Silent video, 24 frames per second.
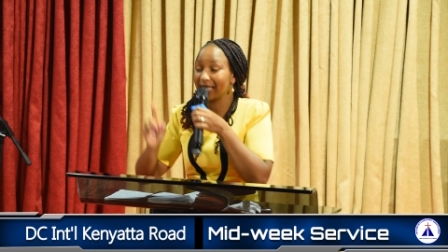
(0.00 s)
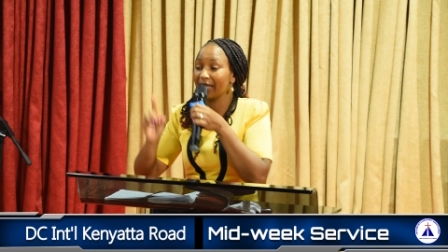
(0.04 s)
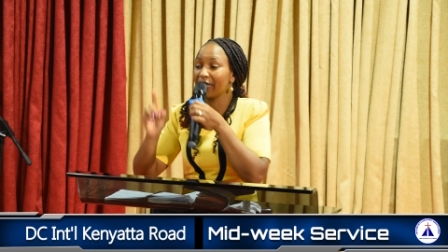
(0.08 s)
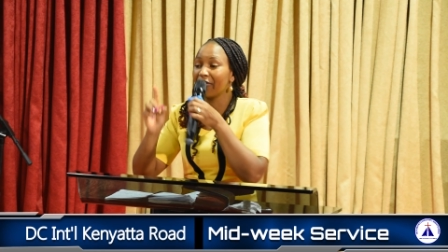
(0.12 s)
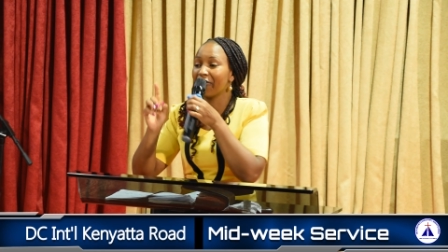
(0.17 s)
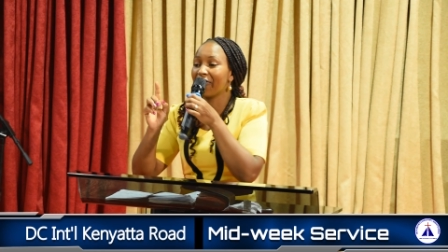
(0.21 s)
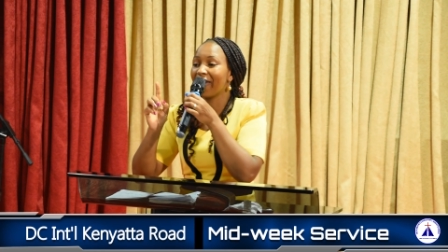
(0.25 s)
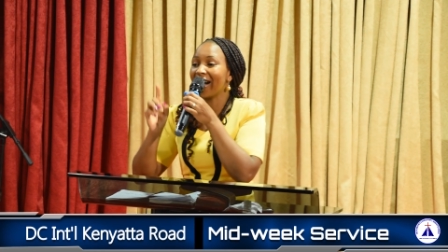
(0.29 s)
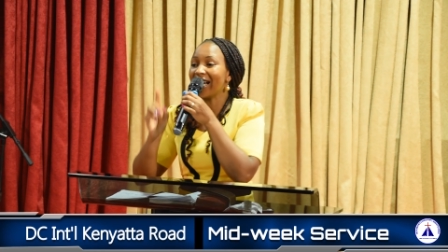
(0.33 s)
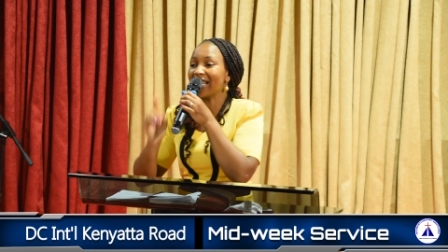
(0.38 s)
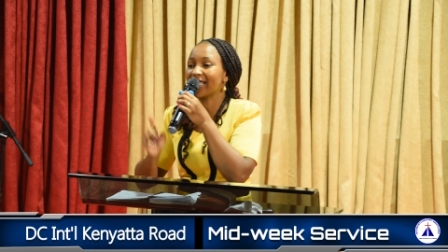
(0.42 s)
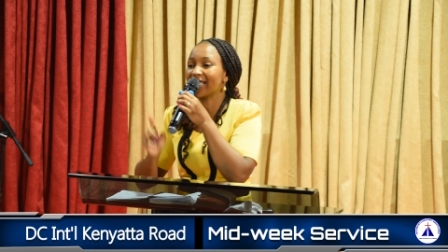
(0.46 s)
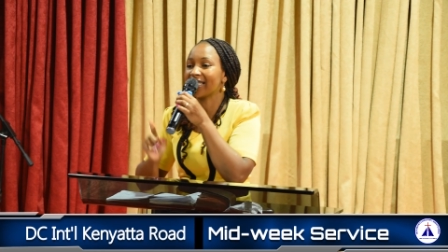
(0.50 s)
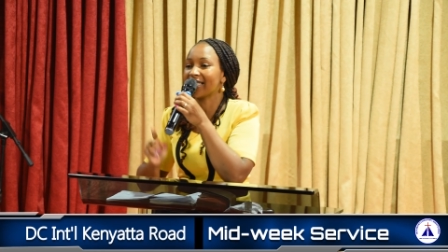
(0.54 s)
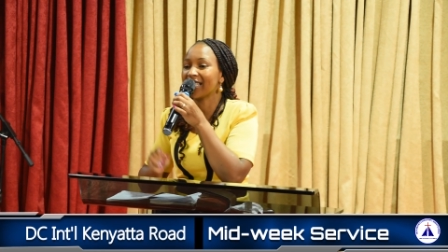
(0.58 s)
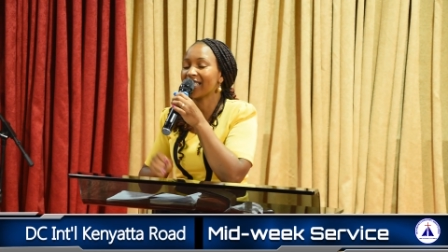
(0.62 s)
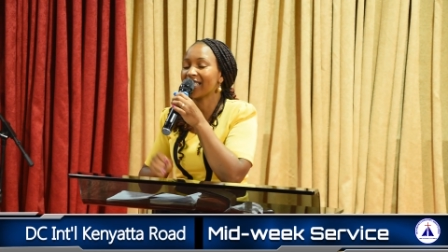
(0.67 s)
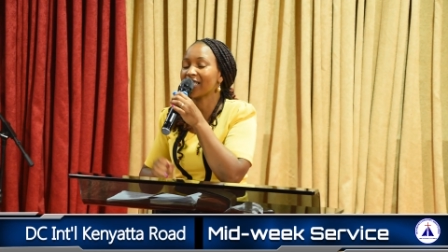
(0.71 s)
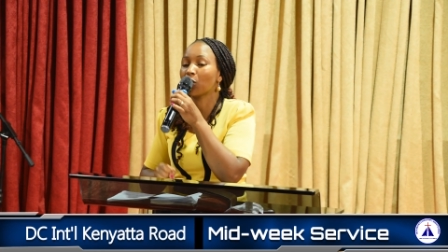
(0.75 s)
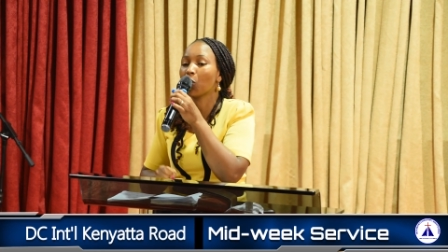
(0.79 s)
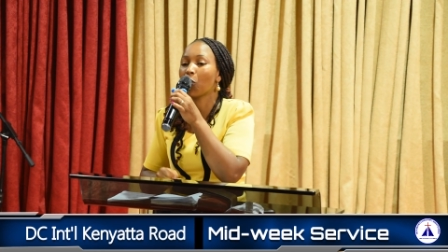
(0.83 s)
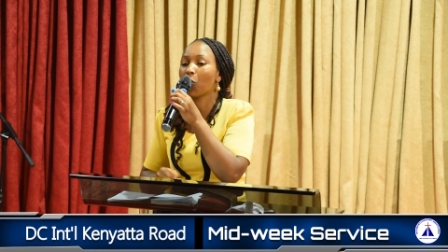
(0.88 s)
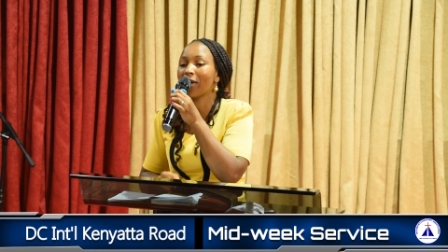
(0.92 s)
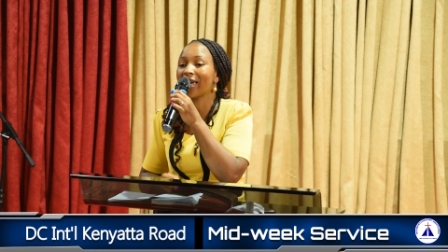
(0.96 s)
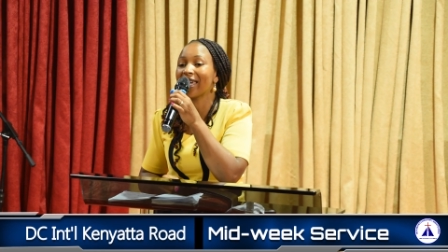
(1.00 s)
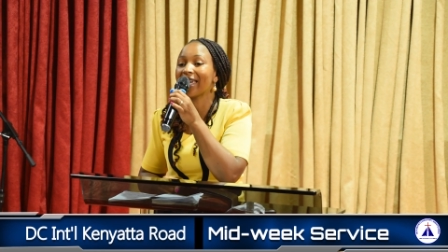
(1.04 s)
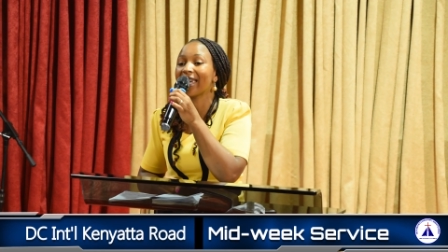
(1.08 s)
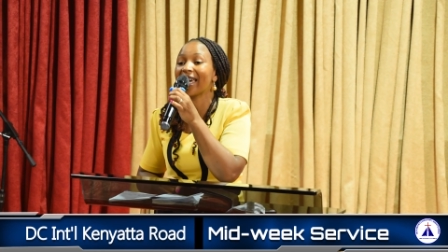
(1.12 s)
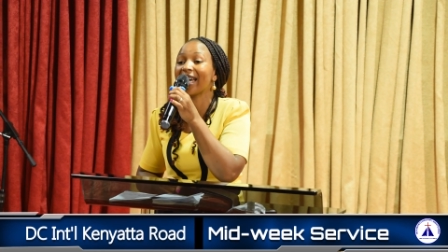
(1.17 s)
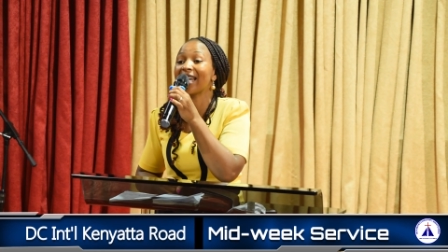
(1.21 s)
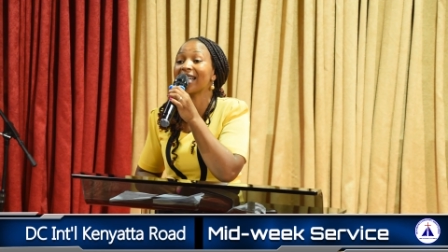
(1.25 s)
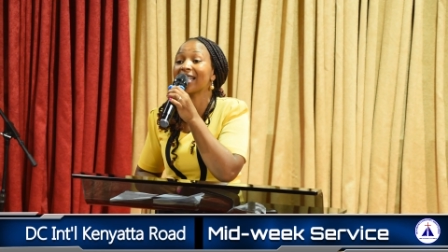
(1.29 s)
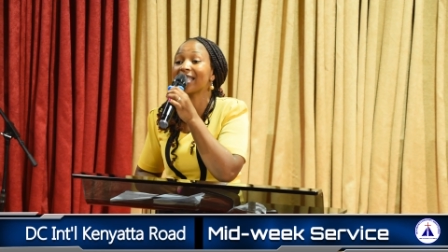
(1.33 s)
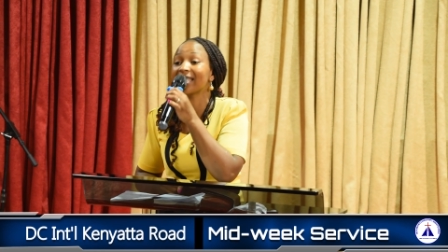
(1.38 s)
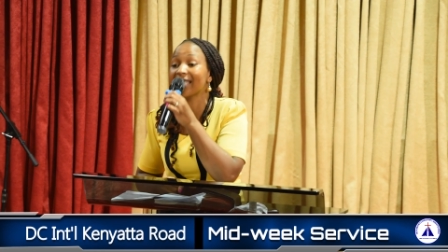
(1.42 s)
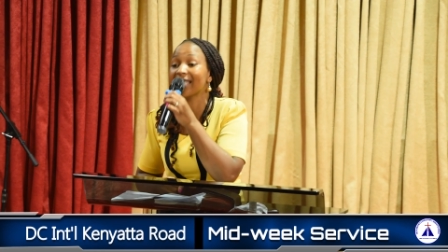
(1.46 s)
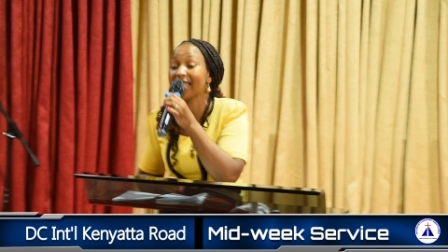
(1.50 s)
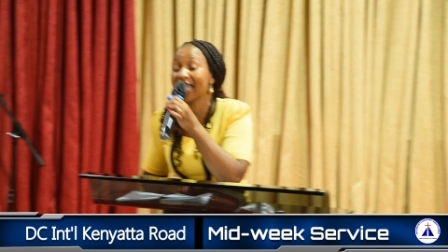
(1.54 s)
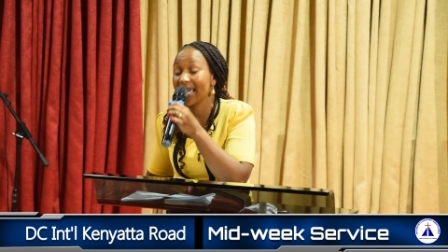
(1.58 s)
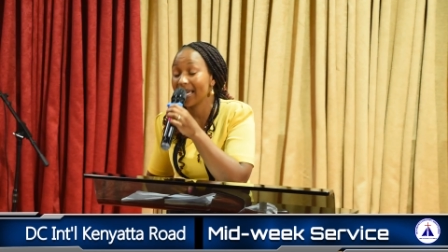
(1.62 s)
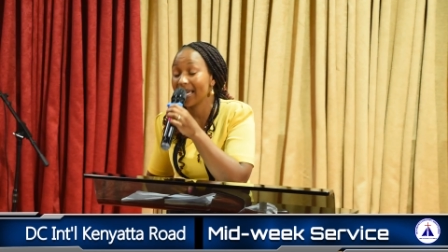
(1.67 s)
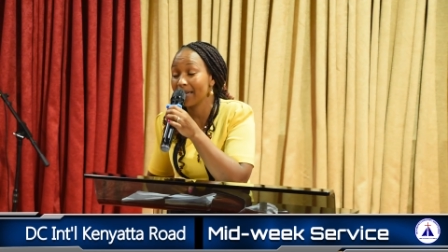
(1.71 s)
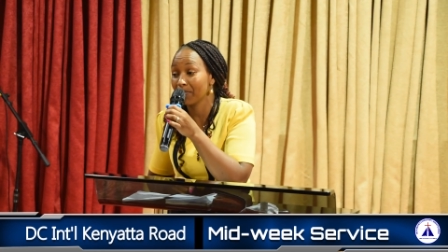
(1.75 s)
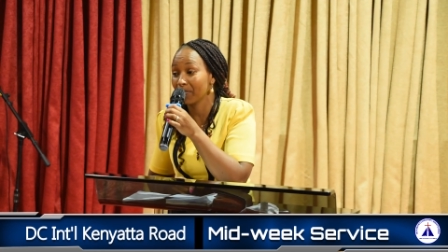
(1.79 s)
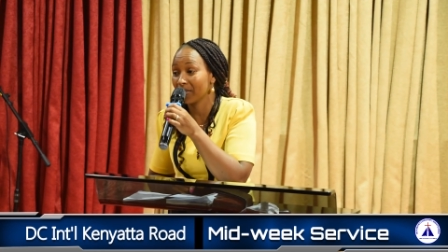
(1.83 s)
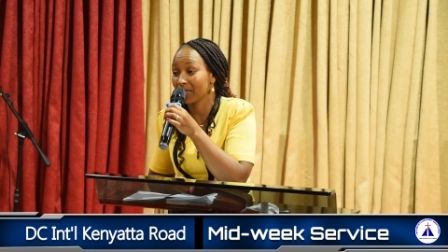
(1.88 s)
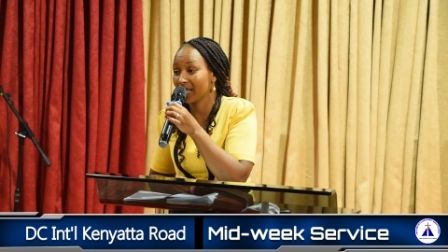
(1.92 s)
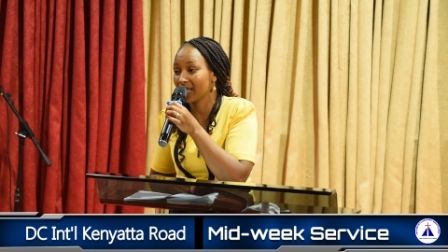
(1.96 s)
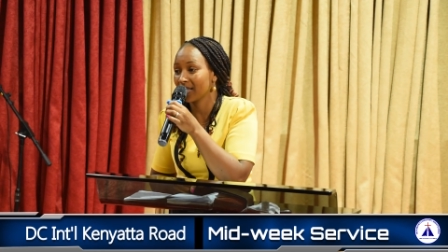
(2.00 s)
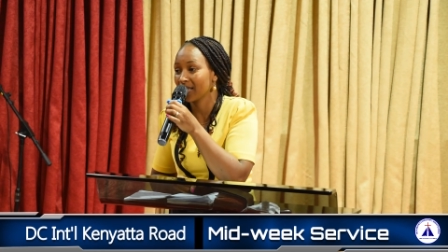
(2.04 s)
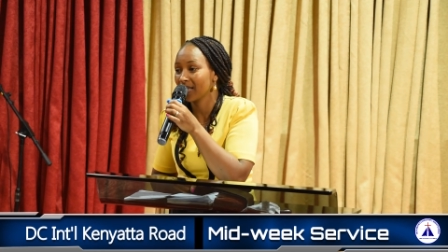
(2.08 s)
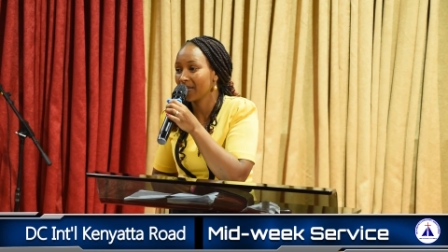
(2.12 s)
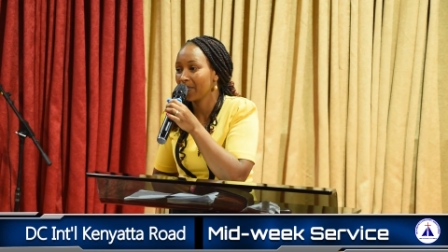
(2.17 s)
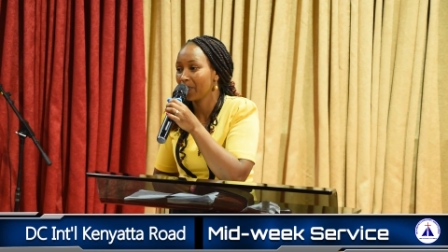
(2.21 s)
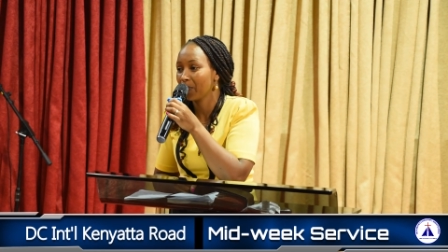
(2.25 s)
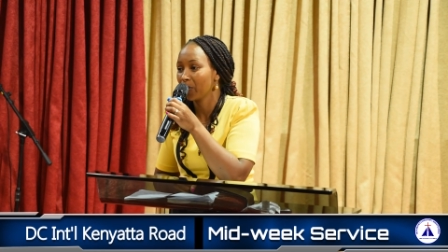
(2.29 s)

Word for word: devises wicked schemes.